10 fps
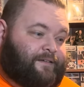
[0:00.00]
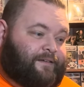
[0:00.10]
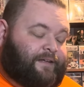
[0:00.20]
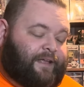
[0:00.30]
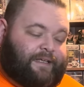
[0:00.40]

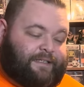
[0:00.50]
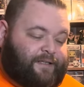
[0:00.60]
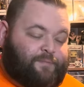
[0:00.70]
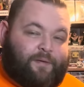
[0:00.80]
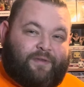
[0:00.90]
like I said, this
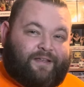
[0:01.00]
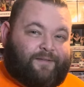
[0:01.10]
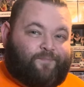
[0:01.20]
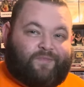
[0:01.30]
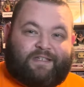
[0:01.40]
might be
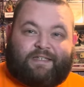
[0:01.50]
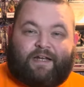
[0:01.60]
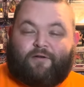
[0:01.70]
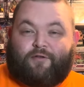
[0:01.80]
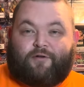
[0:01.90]
the
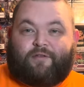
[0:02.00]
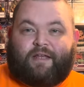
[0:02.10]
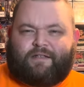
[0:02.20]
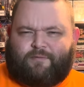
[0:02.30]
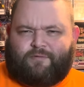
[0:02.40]
second or third
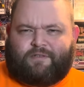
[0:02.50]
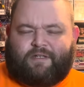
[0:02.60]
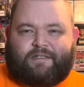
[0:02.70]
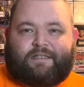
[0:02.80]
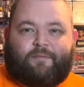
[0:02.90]
thing someone's
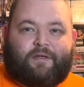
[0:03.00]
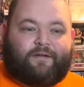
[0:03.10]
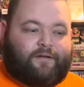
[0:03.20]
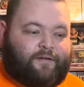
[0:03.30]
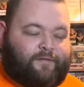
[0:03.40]
sent me.
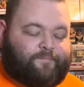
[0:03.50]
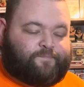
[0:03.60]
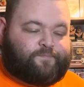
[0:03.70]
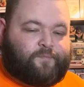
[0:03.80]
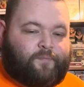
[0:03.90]

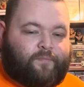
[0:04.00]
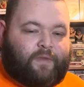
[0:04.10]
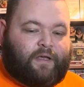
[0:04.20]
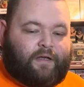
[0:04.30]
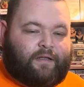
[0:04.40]

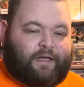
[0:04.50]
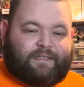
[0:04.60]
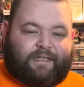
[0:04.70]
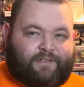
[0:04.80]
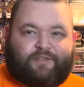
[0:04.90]
Like I
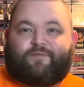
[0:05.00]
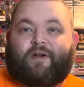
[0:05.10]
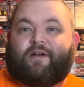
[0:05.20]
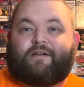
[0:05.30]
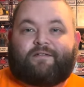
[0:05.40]
said, it's just
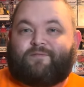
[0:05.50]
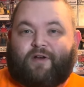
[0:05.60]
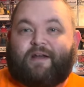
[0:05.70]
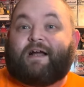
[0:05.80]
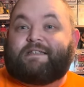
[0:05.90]
very,
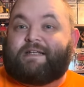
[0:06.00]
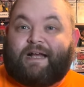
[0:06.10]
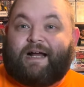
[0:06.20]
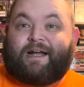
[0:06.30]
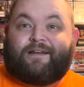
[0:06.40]
very nice and
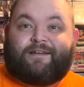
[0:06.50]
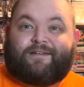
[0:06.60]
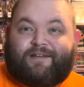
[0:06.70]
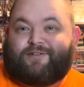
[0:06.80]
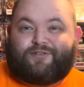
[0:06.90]
kind.
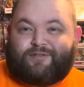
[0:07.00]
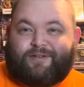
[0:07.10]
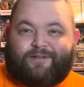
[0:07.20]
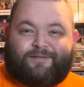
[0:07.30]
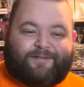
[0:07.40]
It just, you
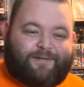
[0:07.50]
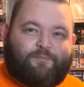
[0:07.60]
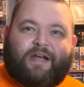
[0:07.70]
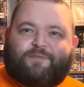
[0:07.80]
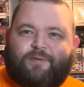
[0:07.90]
know,
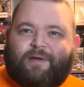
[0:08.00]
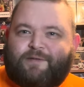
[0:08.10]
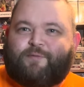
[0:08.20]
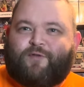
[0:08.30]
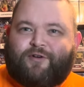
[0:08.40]
makes me
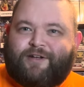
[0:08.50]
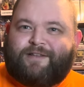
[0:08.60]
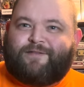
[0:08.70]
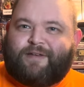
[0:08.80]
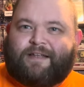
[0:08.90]
feel good in
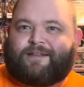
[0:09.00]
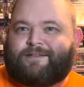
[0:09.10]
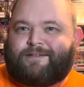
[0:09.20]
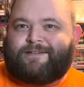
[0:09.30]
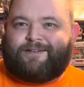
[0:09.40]
the
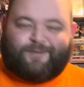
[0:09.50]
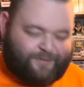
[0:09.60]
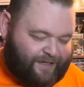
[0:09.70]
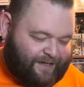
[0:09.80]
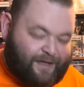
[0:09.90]
feelings. You know what
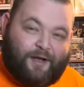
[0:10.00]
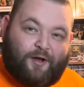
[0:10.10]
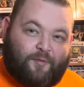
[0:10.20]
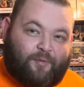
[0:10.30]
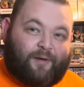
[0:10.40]
I'm saying?
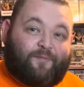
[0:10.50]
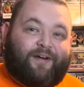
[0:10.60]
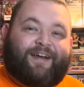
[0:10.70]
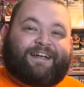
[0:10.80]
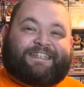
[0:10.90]
But I'm
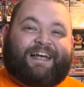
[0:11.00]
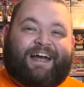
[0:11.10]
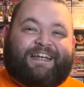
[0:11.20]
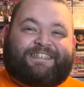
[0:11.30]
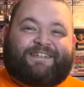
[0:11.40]
very
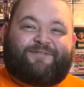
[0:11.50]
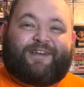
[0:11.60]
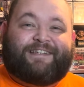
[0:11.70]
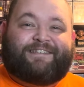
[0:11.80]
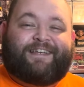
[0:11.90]
excited to see what
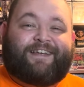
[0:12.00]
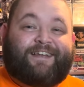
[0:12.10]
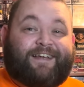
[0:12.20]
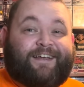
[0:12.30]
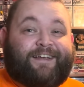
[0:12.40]
he sent.
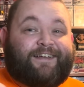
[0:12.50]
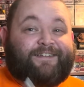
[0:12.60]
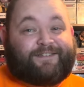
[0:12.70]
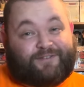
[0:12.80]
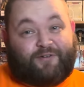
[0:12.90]

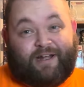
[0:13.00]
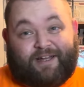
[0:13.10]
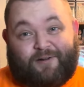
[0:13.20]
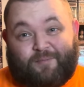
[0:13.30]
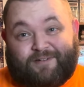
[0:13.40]
So let's crack it
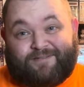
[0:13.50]
open.